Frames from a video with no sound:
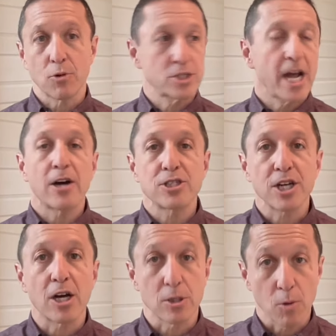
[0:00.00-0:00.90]
challenging
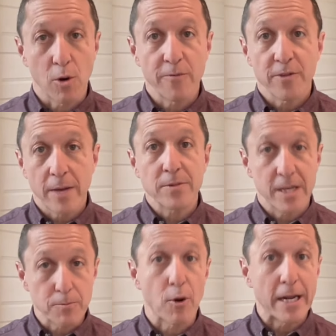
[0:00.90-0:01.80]
on the road for them to hit
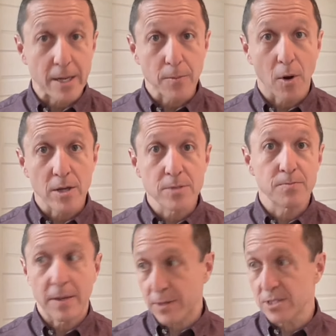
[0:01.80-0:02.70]
breaking balls
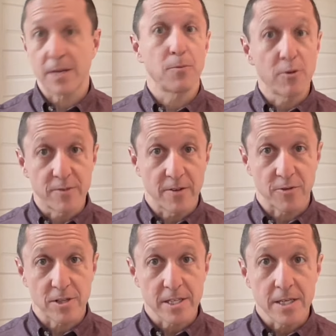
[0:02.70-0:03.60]
because they move
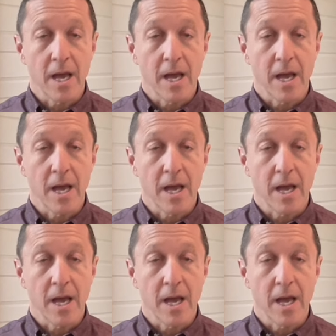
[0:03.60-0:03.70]
differently.